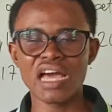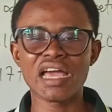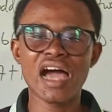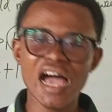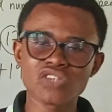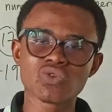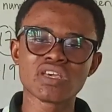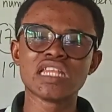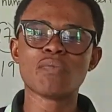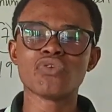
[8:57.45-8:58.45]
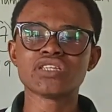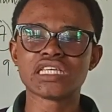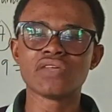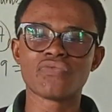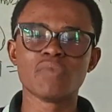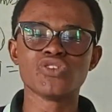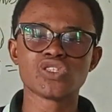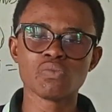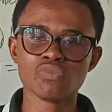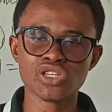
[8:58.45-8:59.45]
and you're asked to get a positive difference
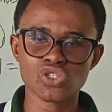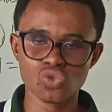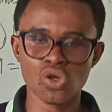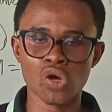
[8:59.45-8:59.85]
between these two